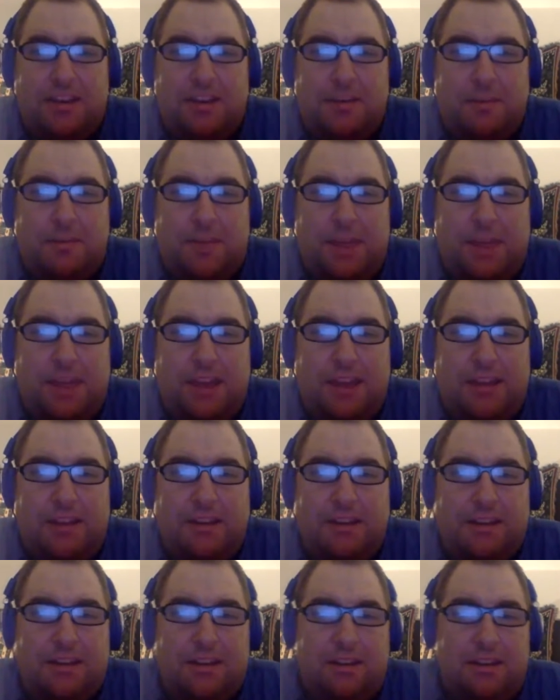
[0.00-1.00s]

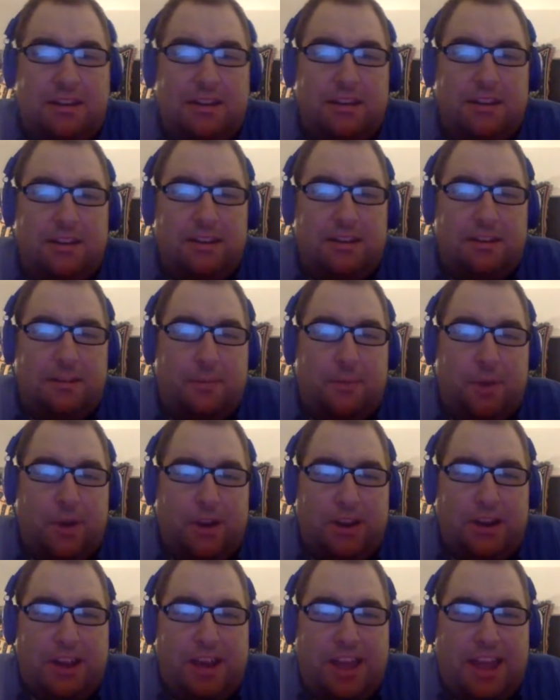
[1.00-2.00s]
to
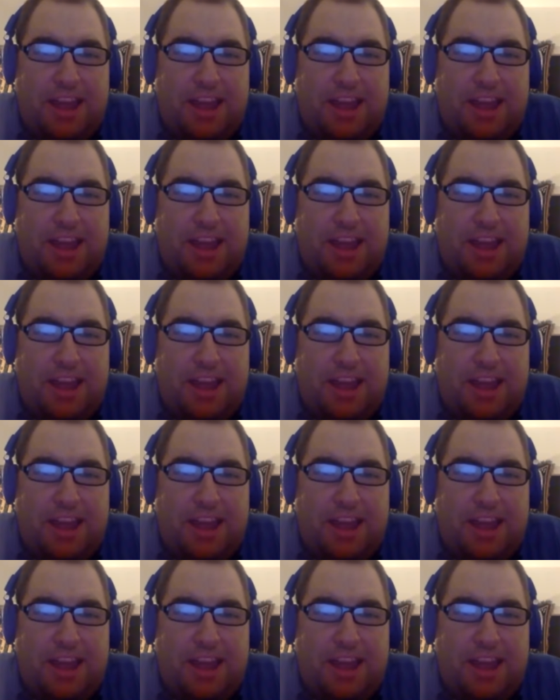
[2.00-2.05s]
put an